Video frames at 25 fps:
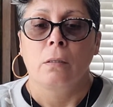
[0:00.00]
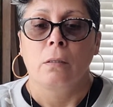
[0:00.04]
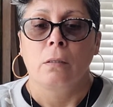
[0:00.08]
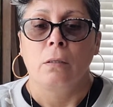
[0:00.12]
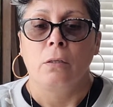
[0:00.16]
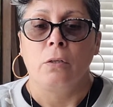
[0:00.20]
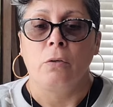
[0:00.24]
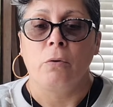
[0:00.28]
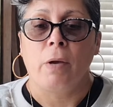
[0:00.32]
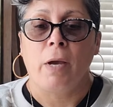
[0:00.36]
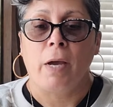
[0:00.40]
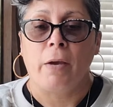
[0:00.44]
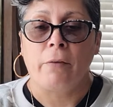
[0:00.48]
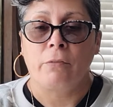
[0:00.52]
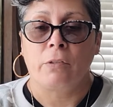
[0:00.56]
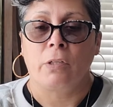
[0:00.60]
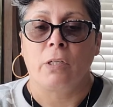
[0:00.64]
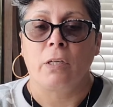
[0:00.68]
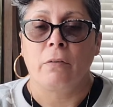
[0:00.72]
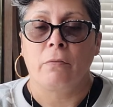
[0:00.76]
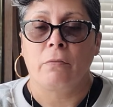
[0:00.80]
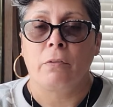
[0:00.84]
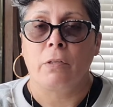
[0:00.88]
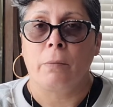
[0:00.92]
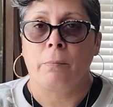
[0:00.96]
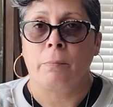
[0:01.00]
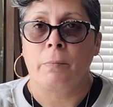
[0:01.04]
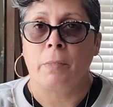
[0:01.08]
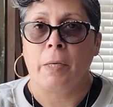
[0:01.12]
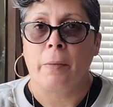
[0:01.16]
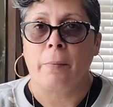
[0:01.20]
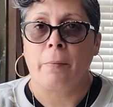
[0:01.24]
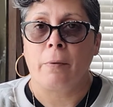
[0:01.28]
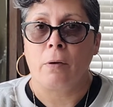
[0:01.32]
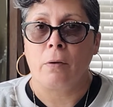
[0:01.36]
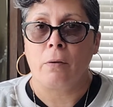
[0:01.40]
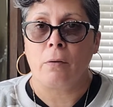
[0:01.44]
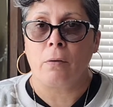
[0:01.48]
you have to give them
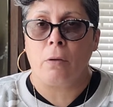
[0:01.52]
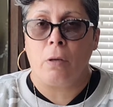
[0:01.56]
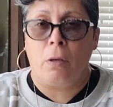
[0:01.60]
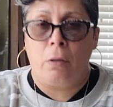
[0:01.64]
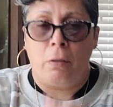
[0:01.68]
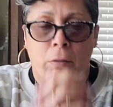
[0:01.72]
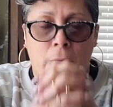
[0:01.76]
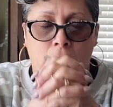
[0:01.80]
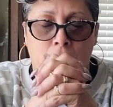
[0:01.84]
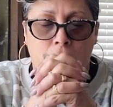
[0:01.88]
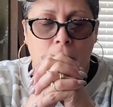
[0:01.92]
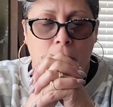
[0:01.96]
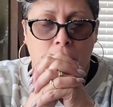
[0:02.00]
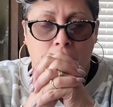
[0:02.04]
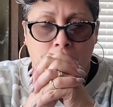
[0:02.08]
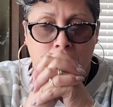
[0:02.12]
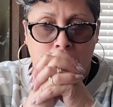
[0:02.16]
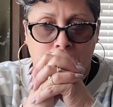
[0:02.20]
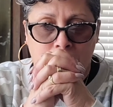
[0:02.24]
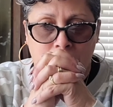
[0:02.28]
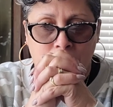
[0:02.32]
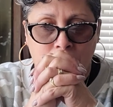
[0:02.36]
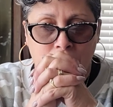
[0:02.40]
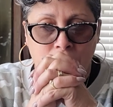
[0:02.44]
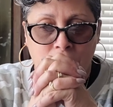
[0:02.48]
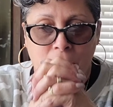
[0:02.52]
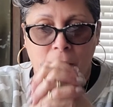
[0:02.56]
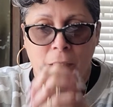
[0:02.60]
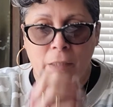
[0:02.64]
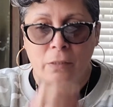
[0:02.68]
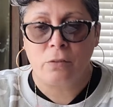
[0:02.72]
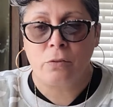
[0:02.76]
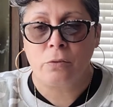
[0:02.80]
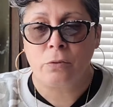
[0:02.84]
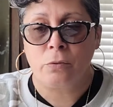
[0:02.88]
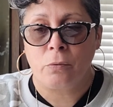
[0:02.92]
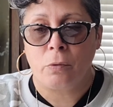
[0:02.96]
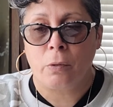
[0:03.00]
that. I
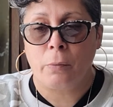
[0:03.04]
do